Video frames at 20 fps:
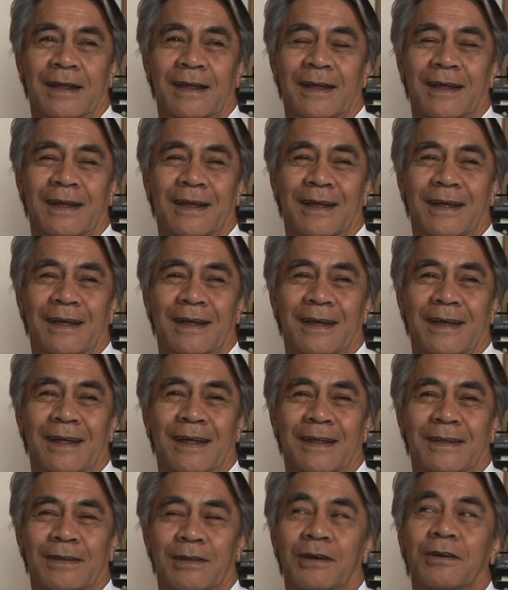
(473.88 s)

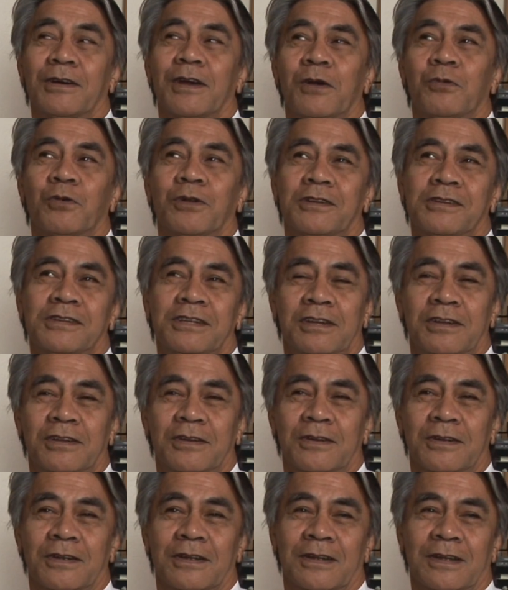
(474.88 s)
I said, okay, what does he
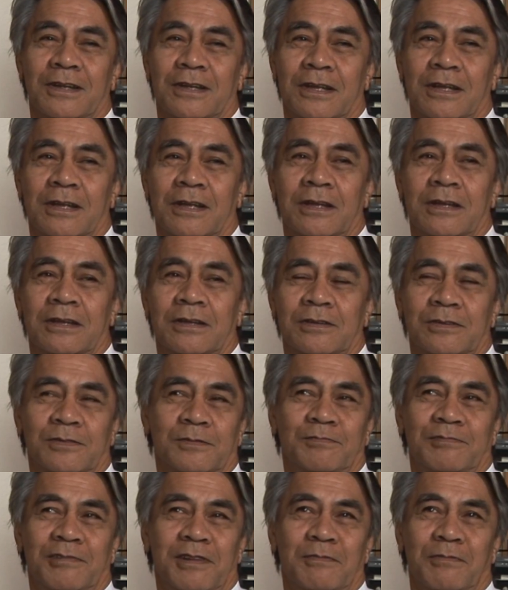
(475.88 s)
do? Well,
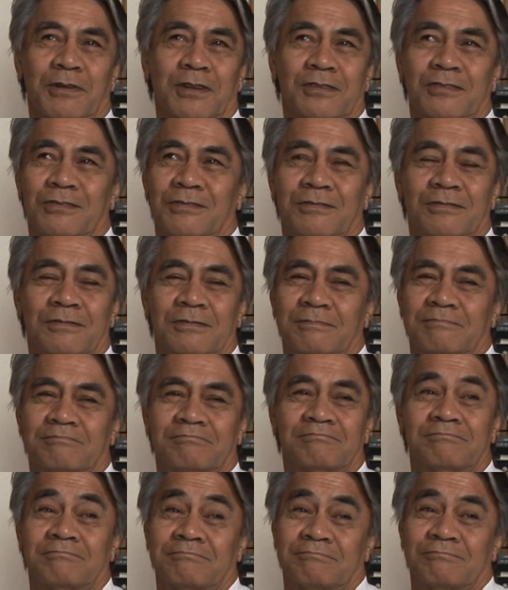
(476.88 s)
pretty much
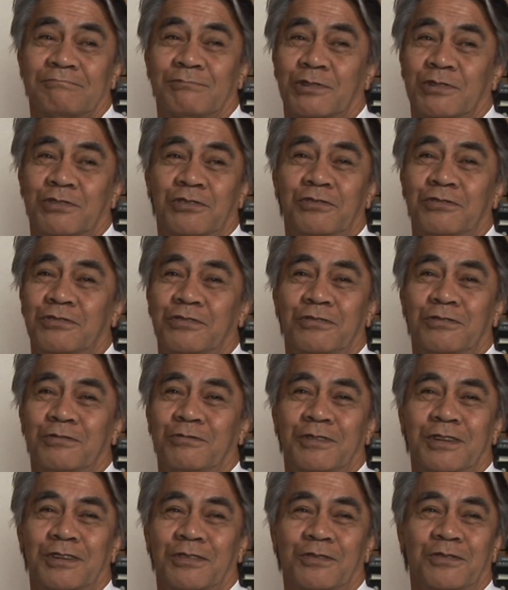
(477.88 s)
what you do
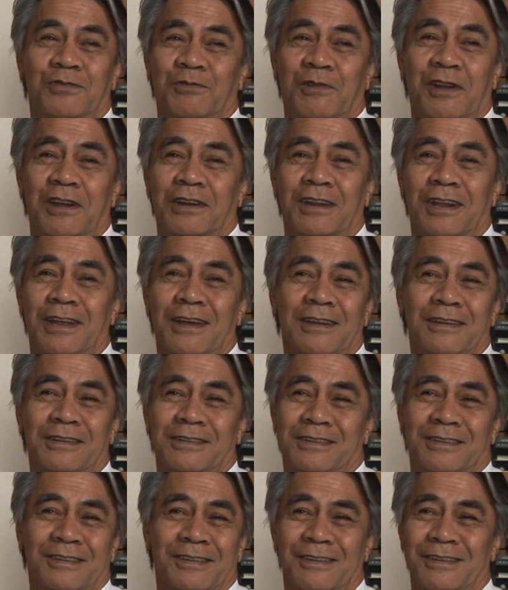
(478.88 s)
when you're directing
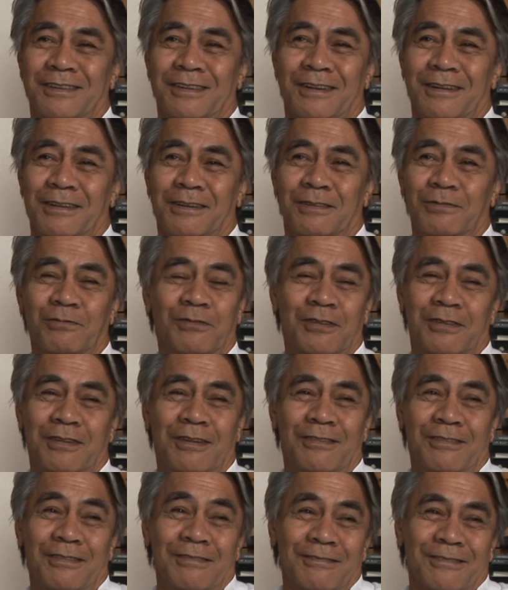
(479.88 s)
us and telling us what to
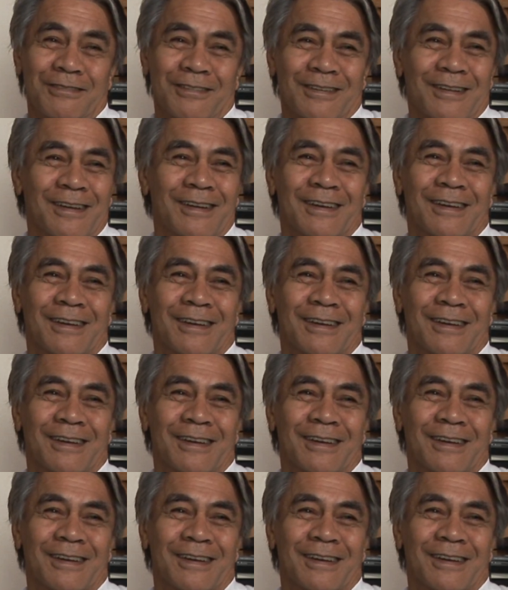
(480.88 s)
do.